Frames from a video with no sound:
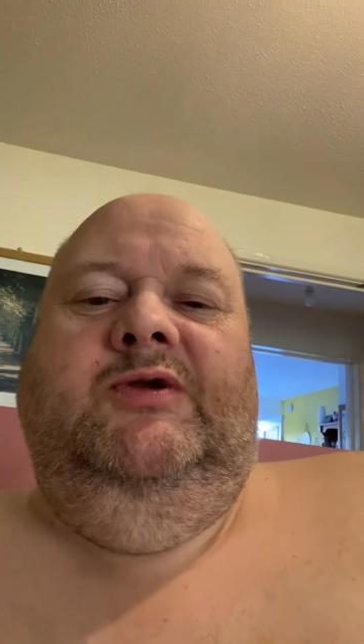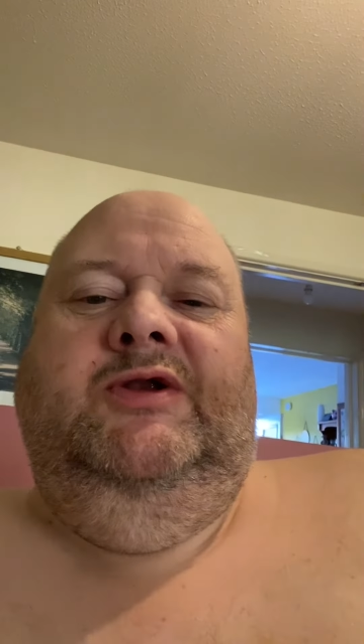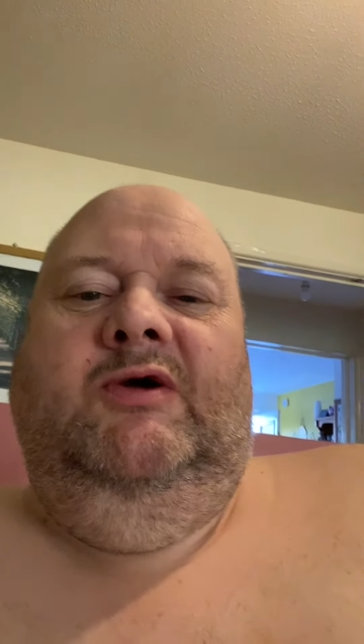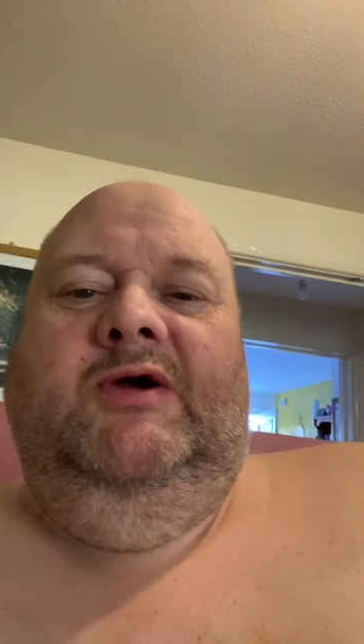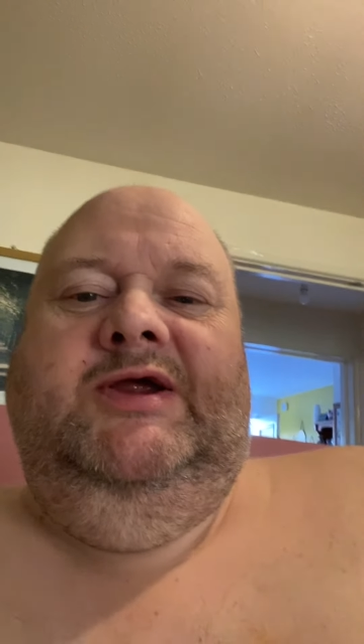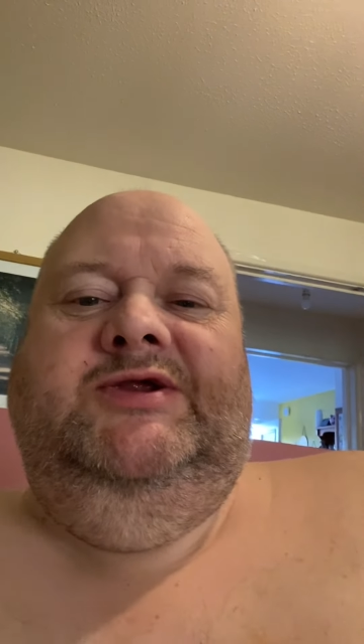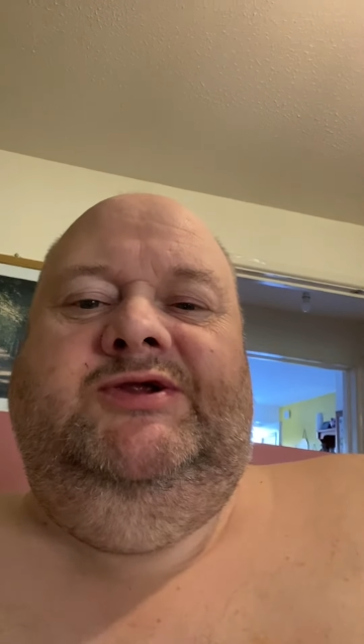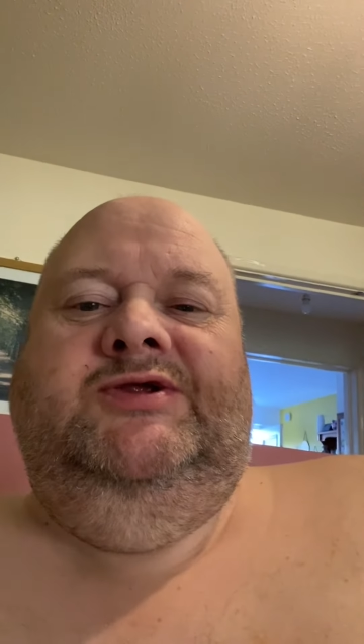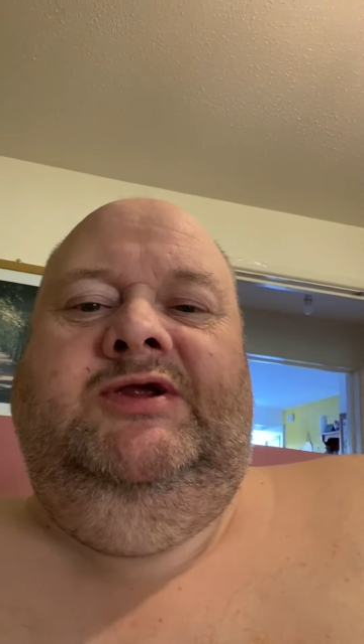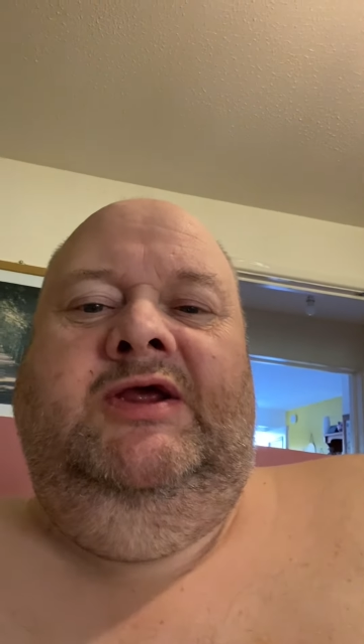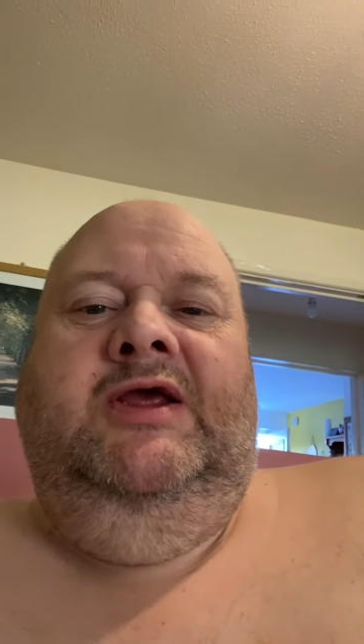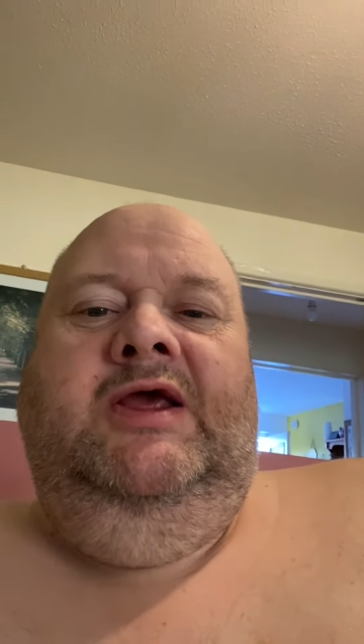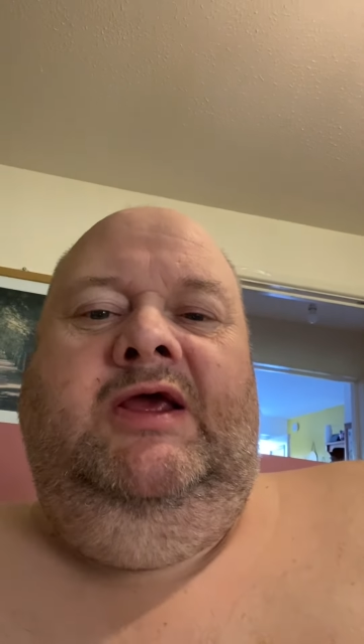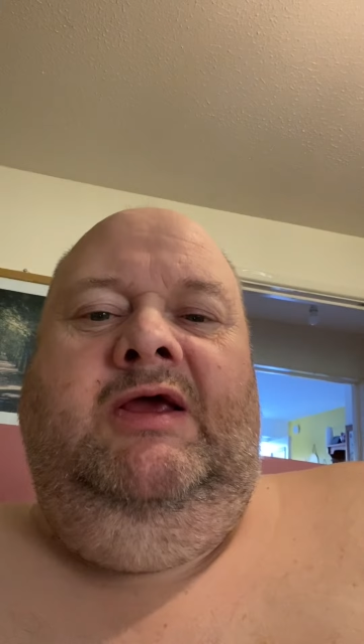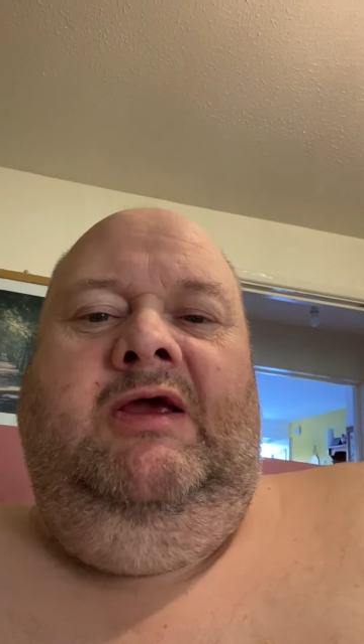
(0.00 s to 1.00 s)
nice
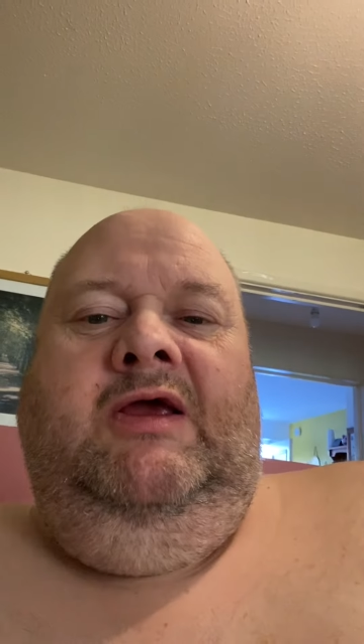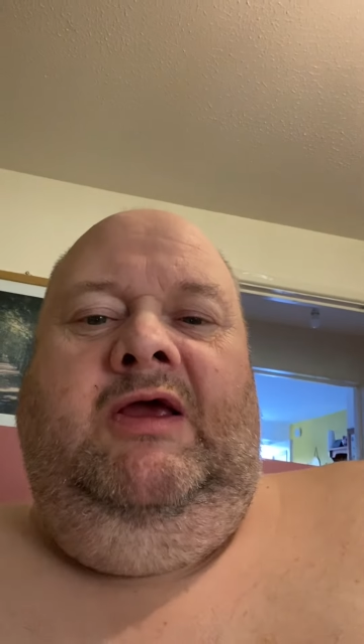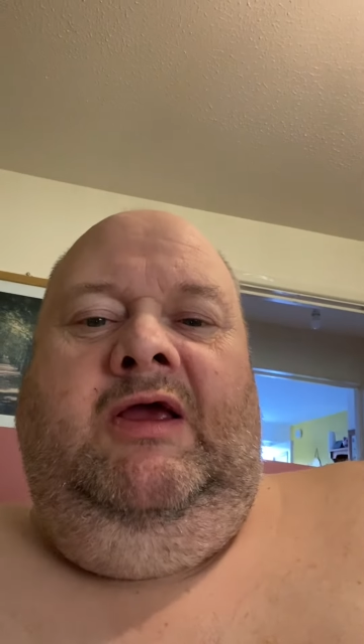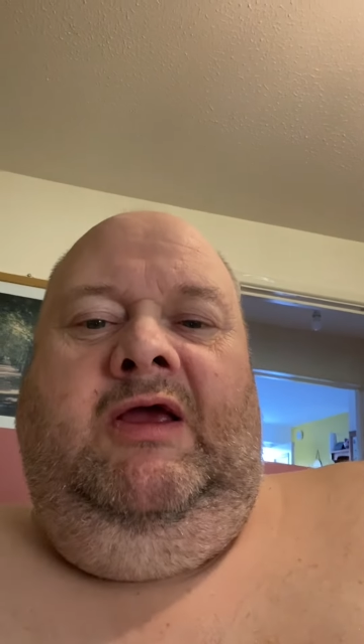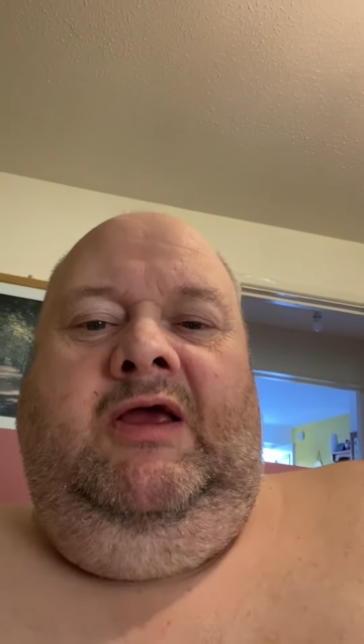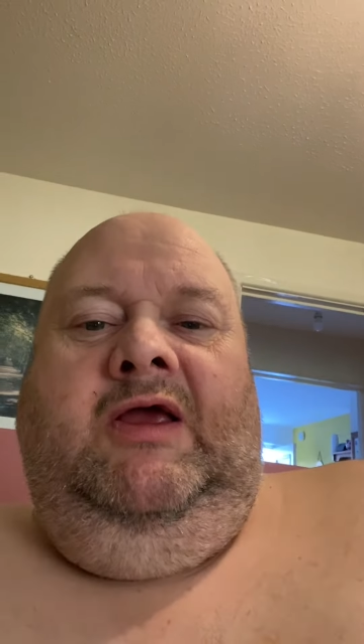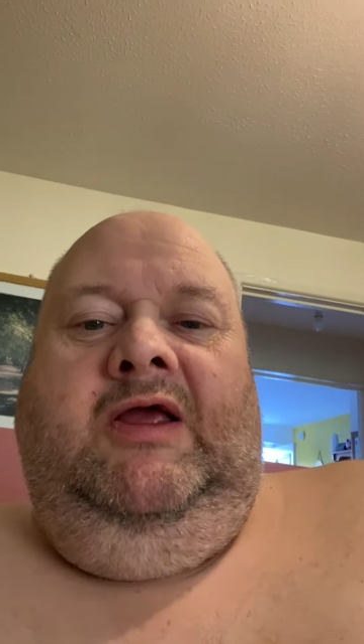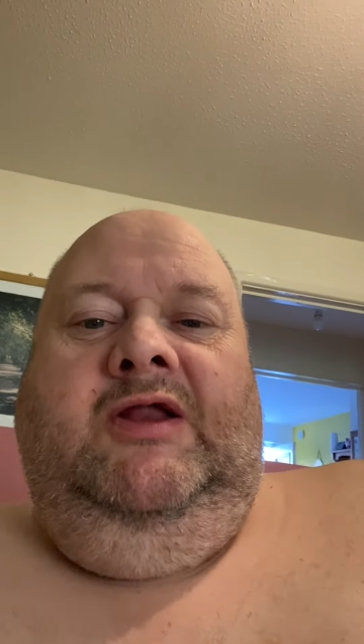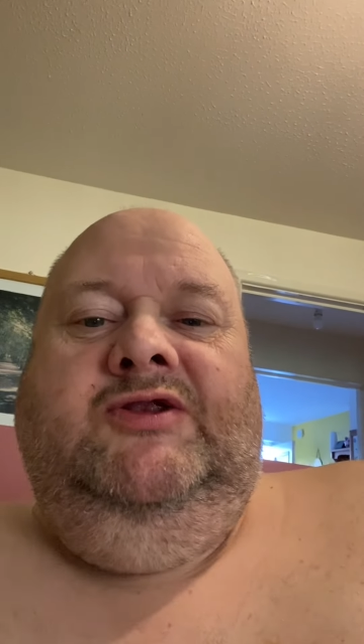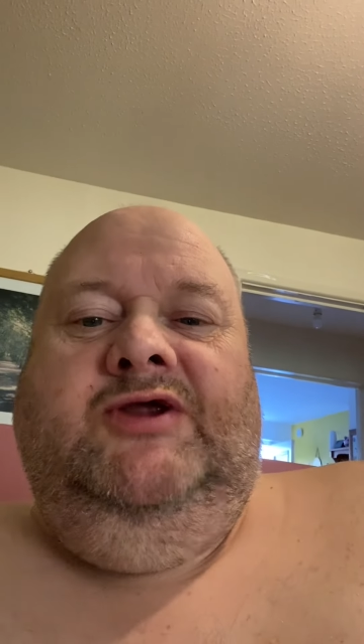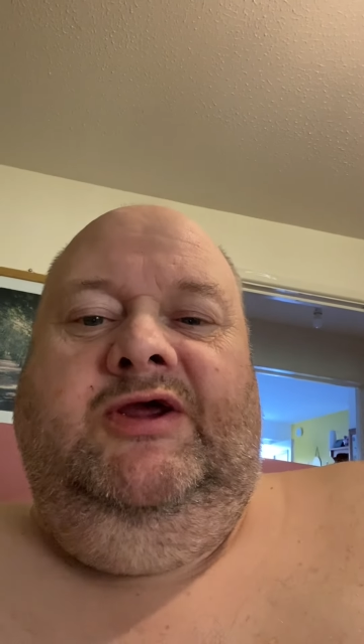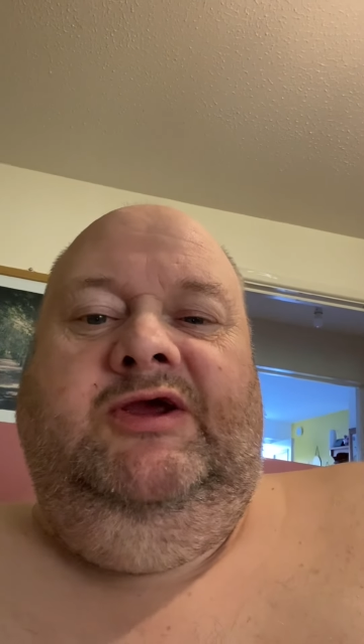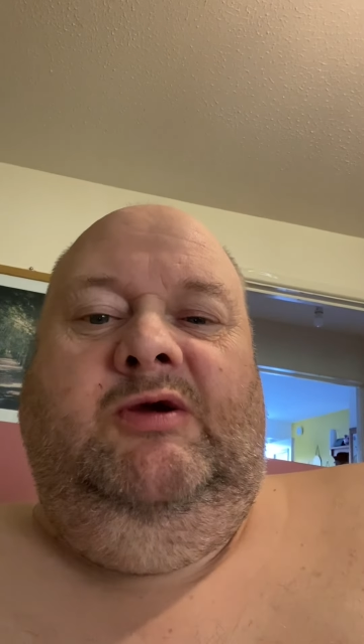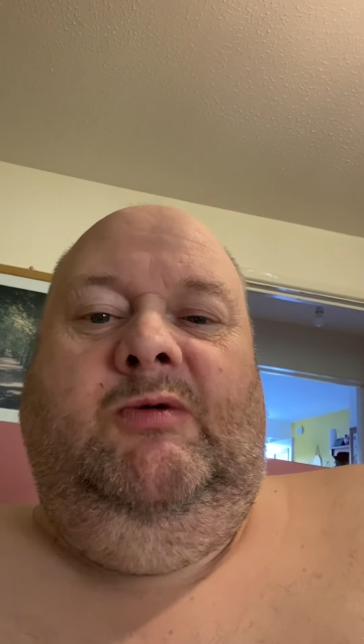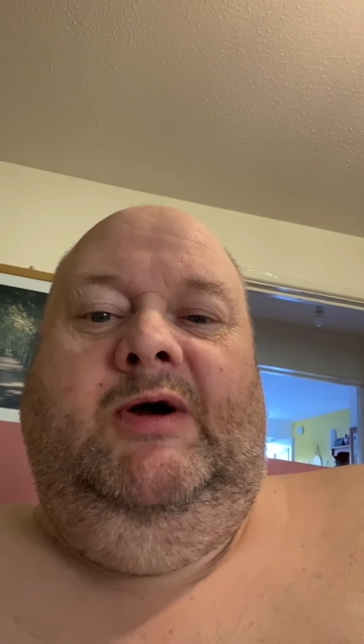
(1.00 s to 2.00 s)

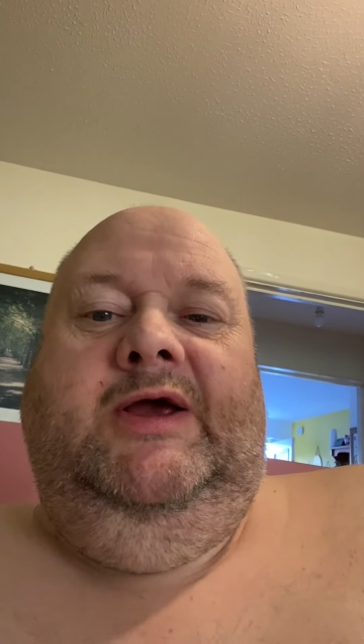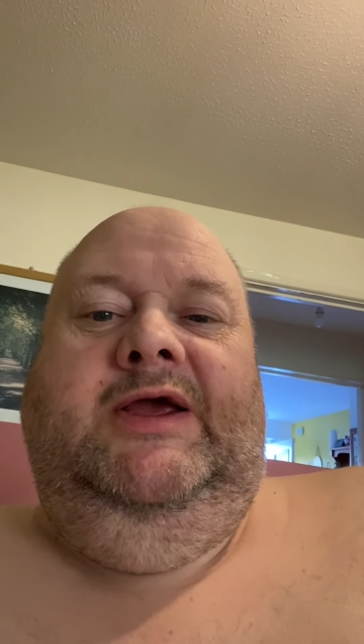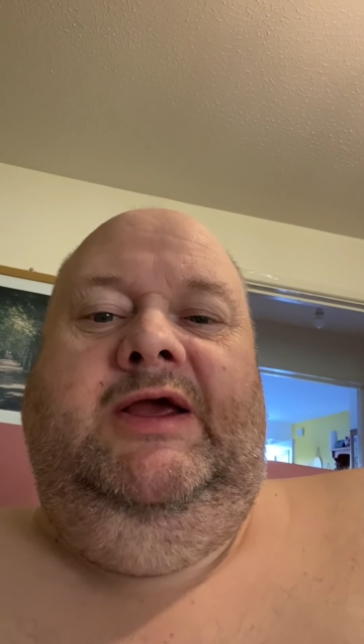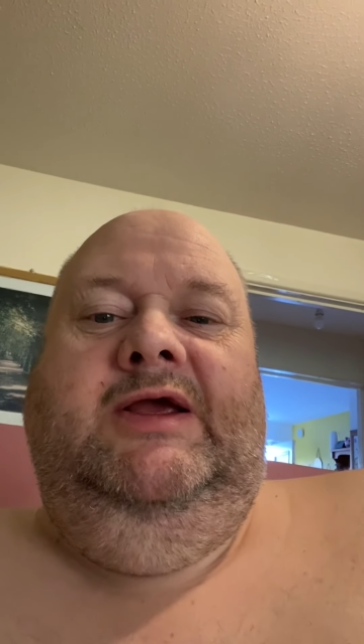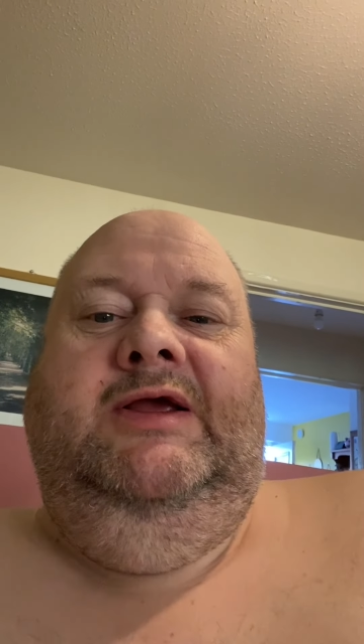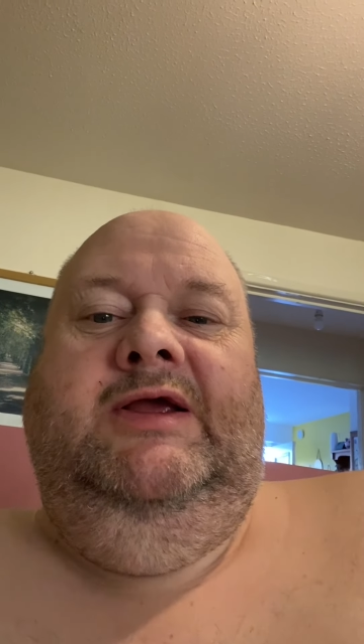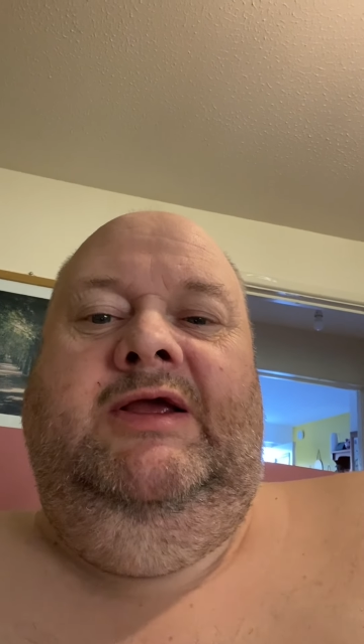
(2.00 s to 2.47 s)
takeaway.